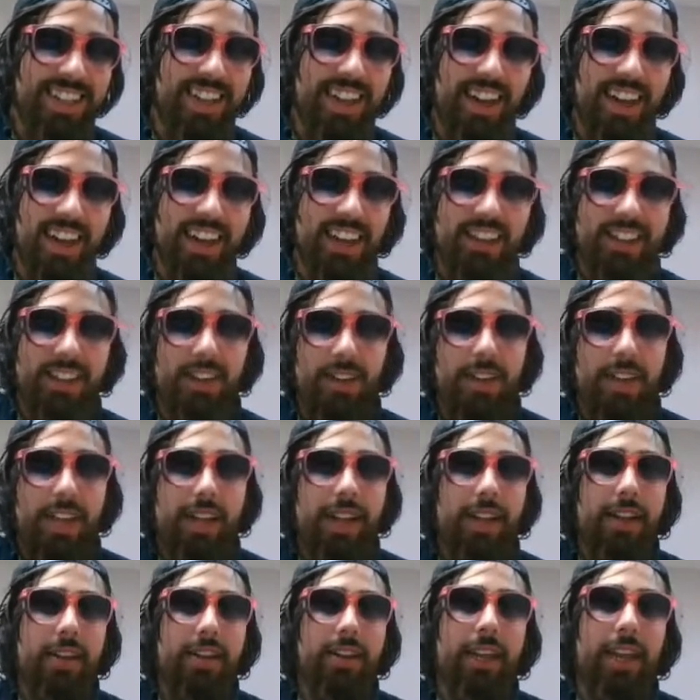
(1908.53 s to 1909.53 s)
Okay, so
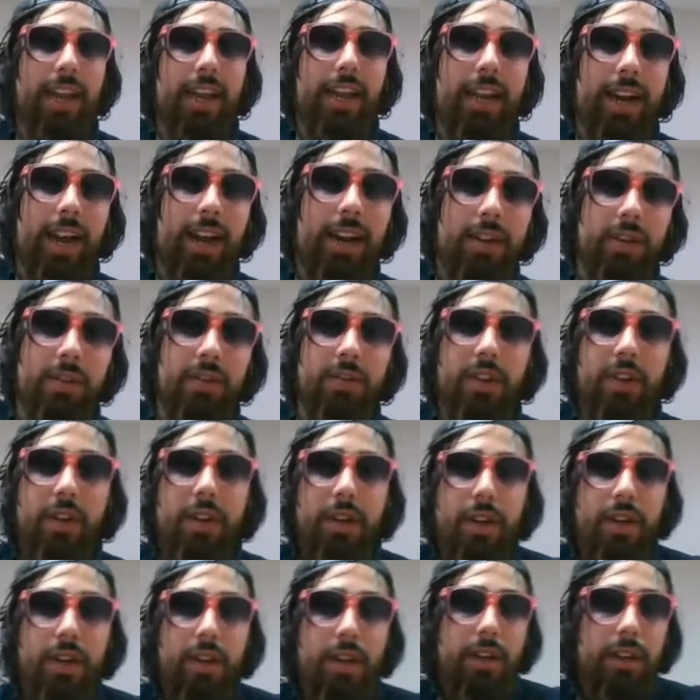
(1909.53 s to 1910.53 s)
then they kind of
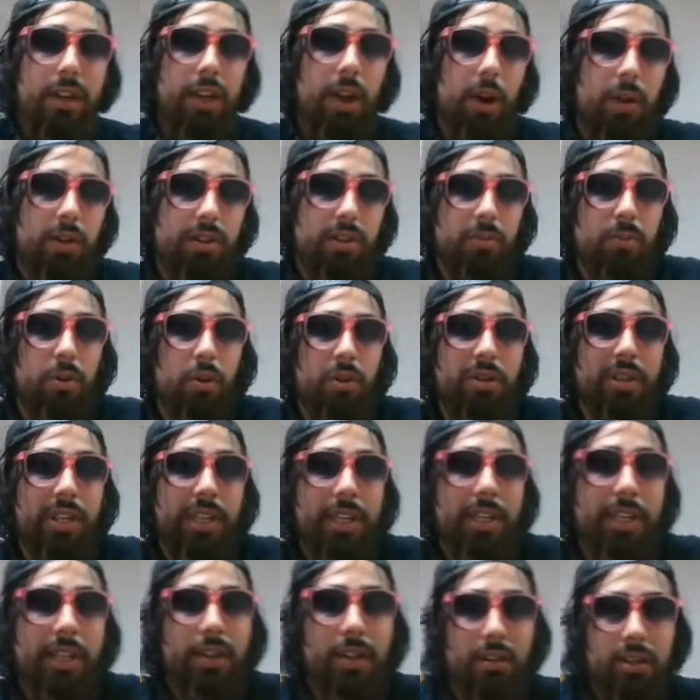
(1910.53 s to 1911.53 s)
go into more
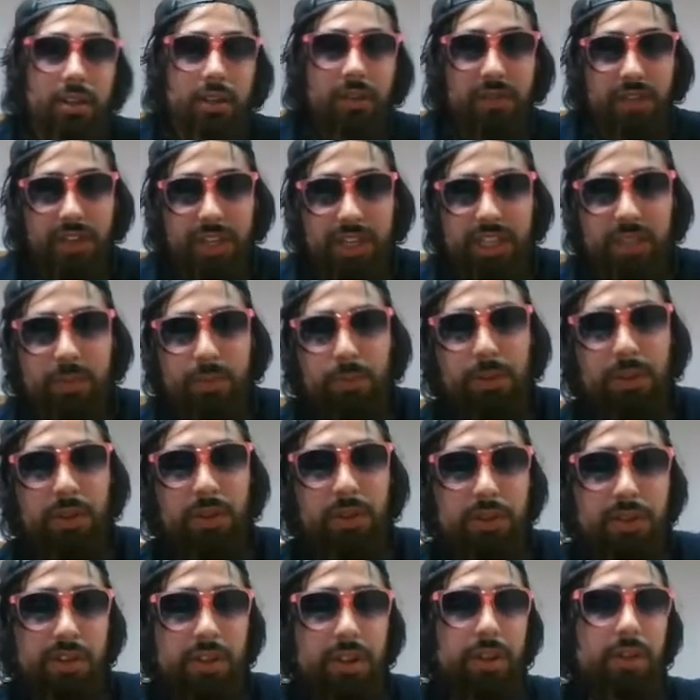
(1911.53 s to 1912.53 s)
details of each
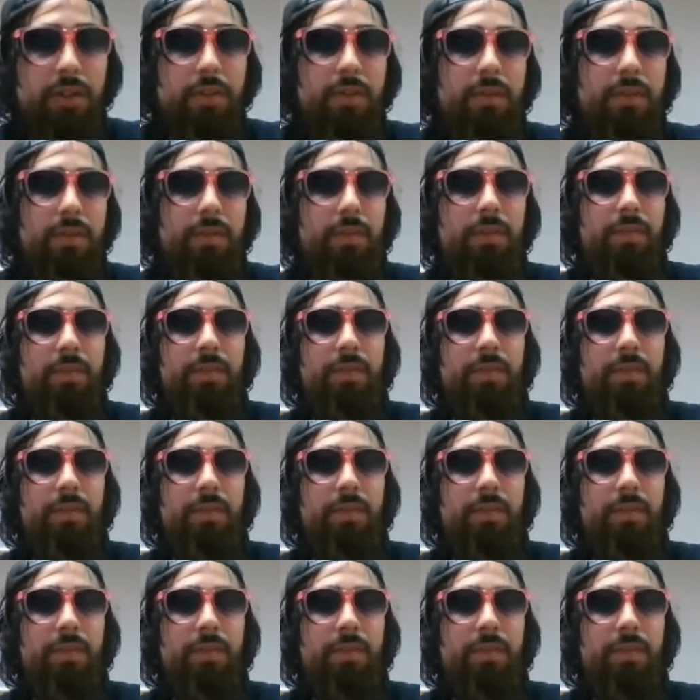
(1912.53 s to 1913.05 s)
blue zone.